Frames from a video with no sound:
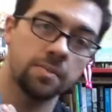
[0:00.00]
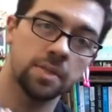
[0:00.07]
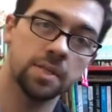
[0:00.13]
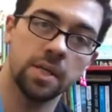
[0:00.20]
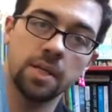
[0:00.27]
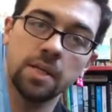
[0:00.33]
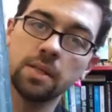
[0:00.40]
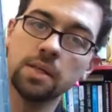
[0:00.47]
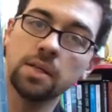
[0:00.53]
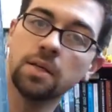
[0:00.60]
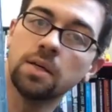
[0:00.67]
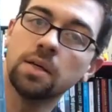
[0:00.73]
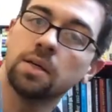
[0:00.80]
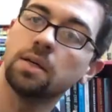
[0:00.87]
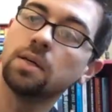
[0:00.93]
comes in
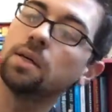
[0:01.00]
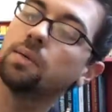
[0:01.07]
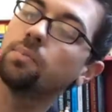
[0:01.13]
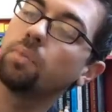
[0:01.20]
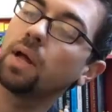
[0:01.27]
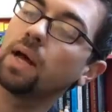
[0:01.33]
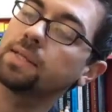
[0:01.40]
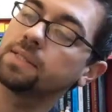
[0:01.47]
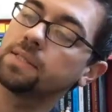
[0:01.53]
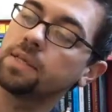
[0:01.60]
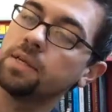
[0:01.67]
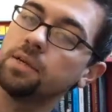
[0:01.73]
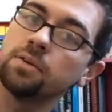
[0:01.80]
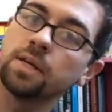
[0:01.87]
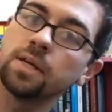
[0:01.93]
the
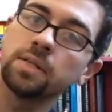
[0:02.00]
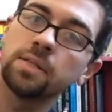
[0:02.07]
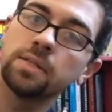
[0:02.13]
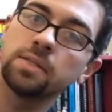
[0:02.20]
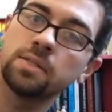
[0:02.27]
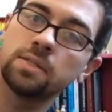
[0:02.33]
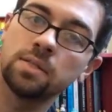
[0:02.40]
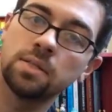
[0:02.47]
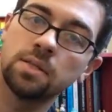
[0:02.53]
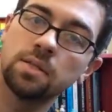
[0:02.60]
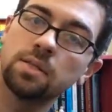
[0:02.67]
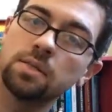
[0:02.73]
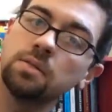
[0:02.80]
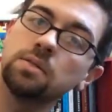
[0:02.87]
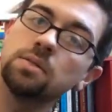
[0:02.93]
plastic here like this to,
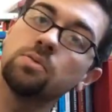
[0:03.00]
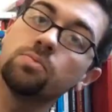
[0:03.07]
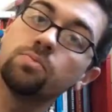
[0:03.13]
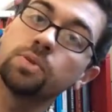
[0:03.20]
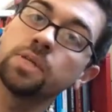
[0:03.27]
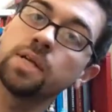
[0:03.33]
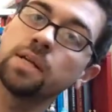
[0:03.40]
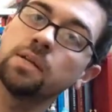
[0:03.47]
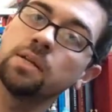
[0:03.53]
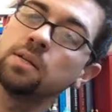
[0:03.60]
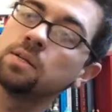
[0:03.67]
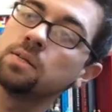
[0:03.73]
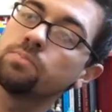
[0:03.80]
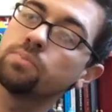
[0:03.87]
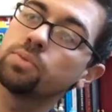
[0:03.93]
you know, protect
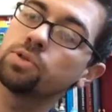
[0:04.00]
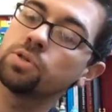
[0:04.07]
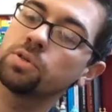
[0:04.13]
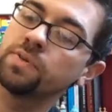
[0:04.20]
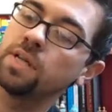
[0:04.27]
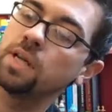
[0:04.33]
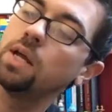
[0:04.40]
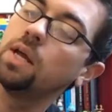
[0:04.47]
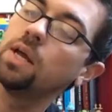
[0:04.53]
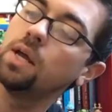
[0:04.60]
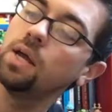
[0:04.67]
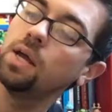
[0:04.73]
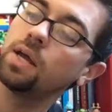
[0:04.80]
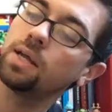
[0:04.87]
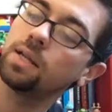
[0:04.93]
it and preserve it.
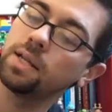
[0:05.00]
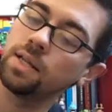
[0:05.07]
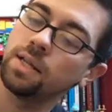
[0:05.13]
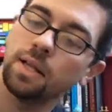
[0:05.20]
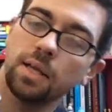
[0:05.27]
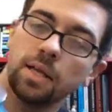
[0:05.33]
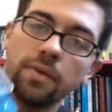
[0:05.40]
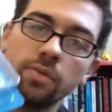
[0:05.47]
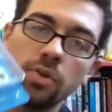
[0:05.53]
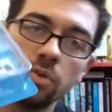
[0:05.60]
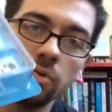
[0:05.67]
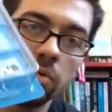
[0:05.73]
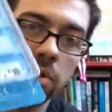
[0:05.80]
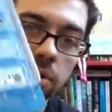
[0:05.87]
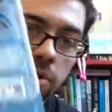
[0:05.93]
And then they give
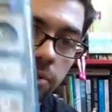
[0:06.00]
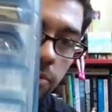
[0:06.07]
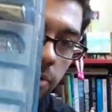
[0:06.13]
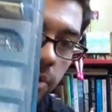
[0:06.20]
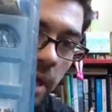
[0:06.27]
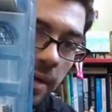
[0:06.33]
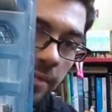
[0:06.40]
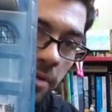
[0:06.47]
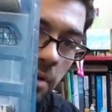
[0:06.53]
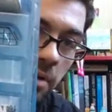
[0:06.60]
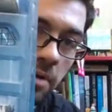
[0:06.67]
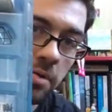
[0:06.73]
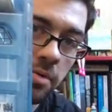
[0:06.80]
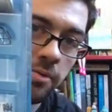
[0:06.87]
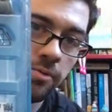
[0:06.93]
you a
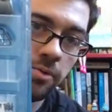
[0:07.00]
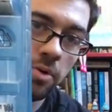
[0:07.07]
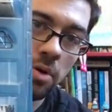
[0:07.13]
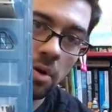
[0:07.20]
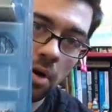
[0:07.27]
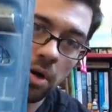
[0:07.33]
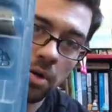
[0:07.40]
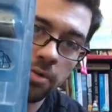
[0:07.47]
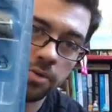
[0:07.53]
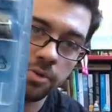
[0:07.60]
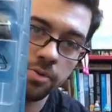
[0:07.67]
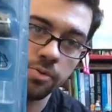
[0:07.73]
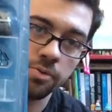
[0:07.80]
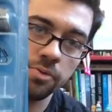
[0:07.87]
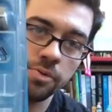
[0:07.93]
screwdriver for all the
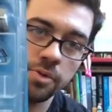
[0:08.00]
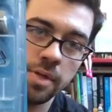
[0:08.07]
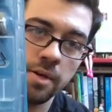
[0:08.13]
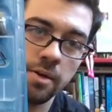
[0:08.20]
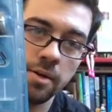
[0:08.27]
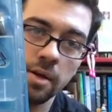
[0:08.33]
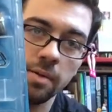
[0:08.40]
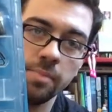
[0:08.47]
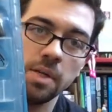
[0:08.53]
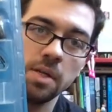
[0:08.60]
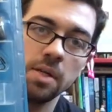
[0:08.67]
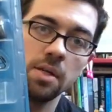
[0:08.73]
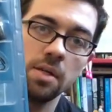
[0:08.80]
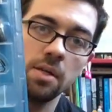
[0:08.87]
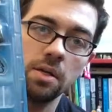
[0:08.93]
screws that are going to
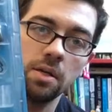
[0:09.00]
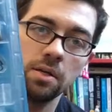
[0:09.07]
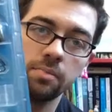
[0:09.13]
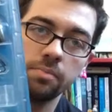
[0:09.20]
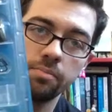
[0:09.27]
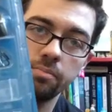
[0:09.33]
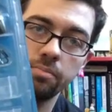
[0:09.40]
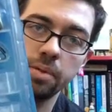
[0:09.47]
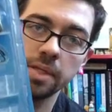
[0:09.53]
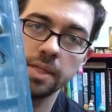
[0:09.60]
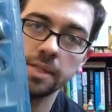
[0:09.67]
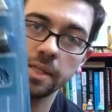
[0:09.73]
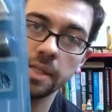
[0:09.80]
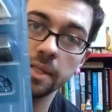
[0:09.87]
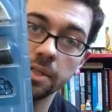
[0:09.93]
be
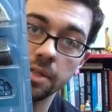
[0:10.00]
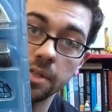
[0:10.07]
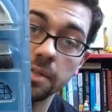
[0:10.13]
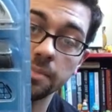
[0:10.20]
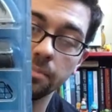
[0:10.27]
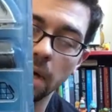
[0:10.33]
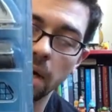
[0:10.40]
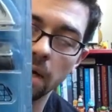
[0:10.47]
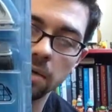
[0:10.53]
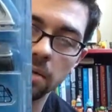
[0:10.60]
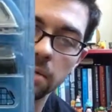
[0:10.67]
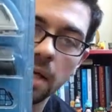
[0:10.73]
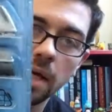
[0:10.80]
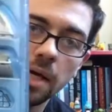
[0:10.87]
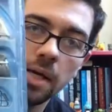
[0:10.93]
placed into this
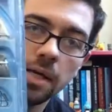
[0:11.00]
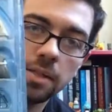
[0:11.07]
model.